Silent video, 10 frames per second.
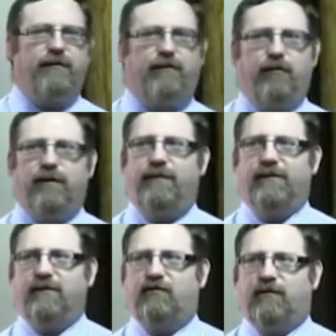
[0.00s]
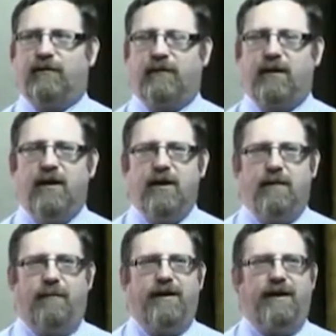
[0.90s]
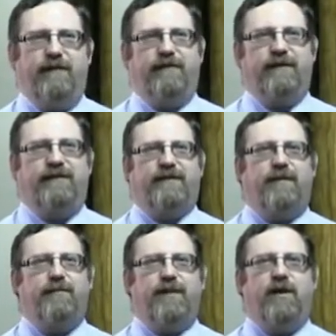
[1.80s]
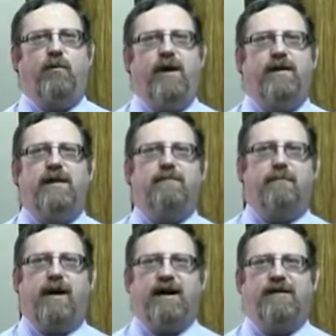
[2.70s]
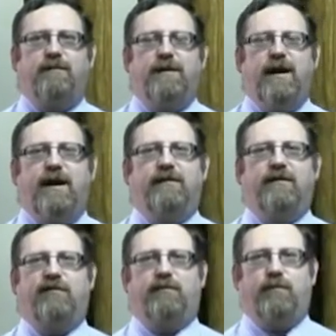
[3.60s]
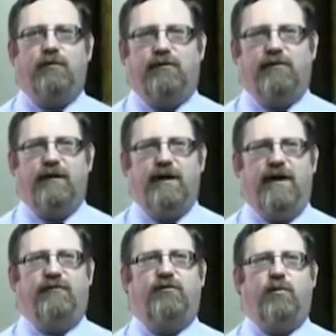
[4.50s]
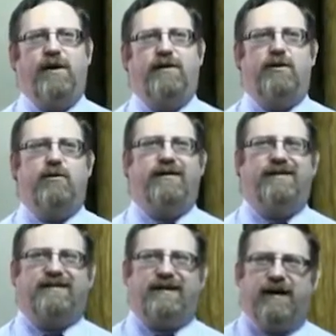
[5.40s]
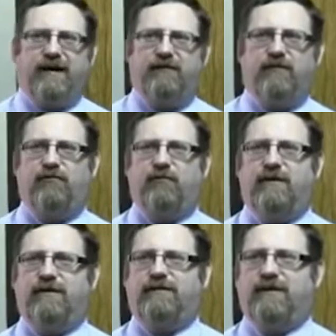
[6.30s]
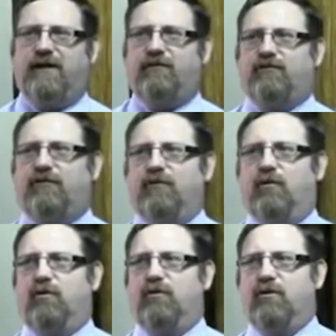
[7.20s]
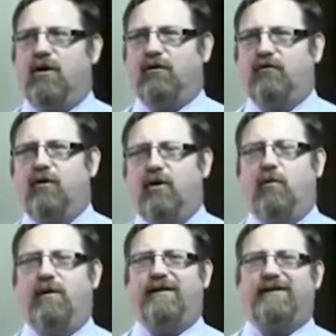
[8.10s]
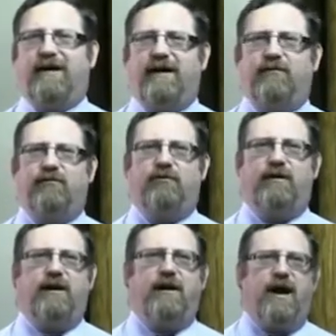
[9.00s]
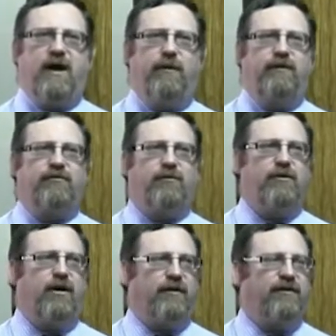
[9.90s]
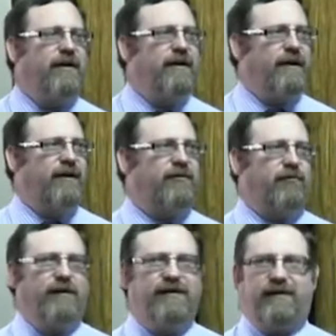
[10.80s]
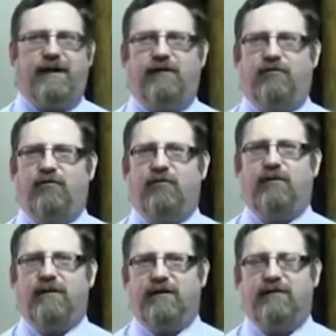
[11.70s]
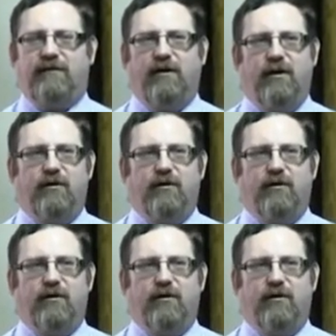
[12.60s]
for the position. But if it's something where there might be a dispute as to whether you're entitled to a deduction or not, or entitled to an allowance or not, it's risky to do this.